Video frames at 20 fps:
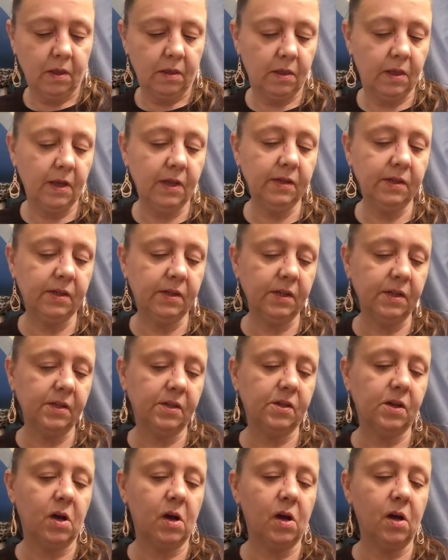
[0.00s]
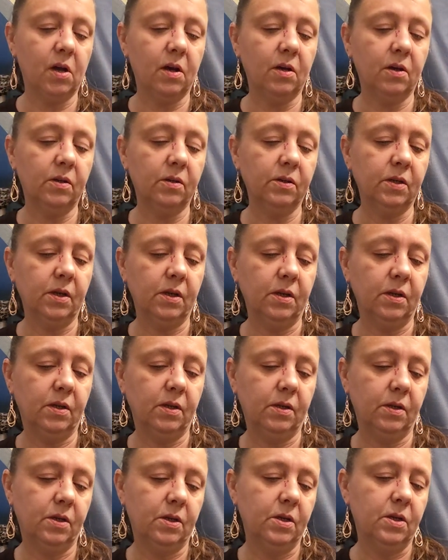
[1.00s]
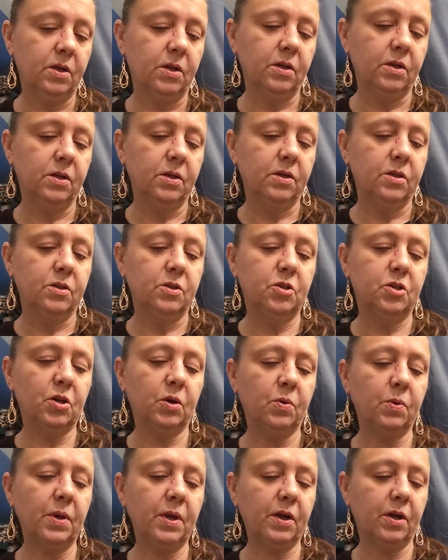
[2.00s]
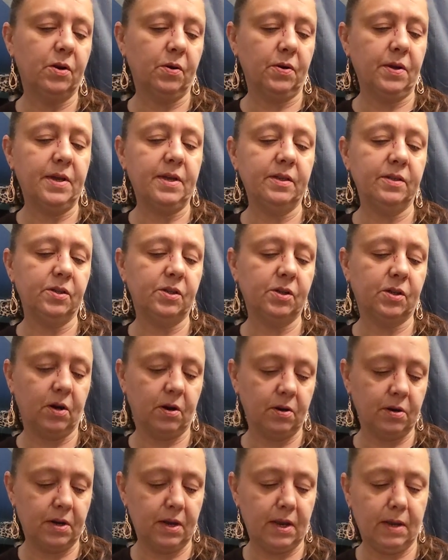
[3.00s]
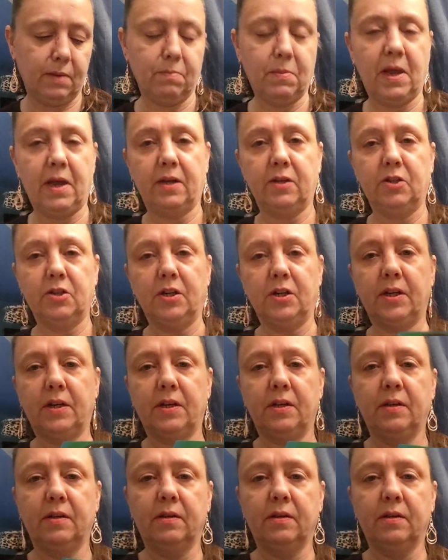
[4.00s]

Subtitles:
This is called Joey Green's Gardening Magic.